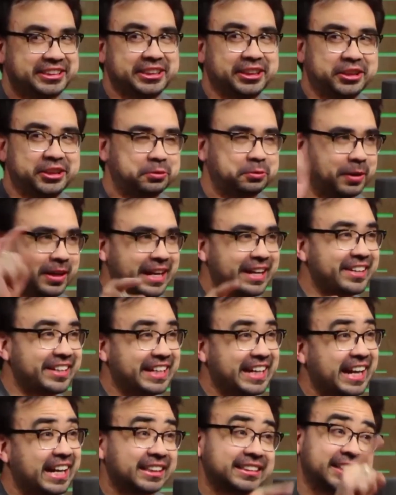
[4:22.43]
till you run out of
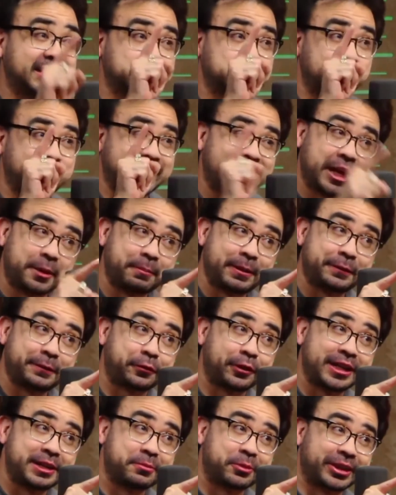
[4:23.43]
gas because we can't pay for
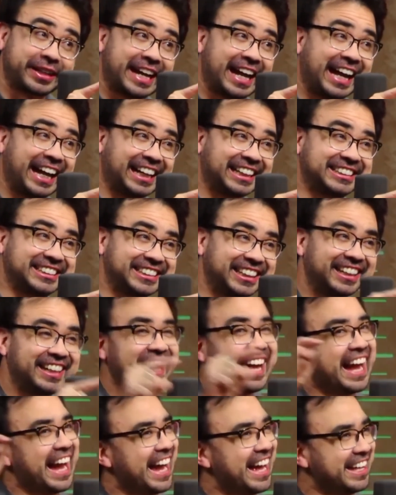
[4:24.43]
any more gas,
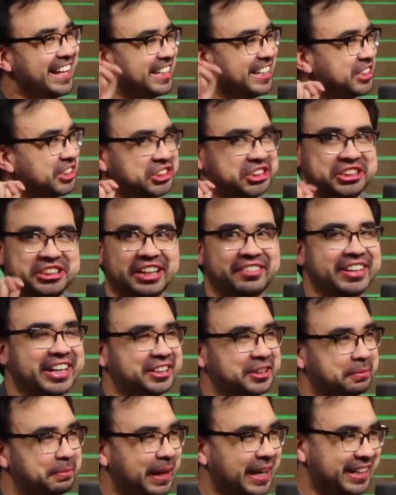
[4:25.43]
and then just shove it out
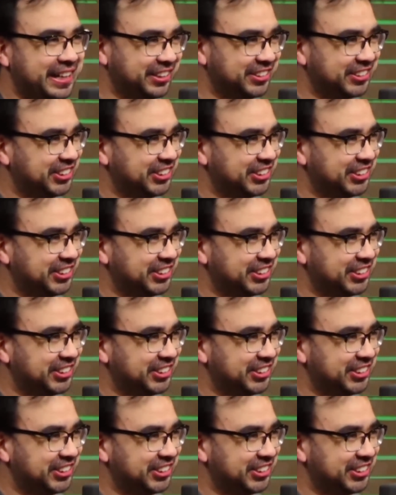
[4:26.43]
the back of your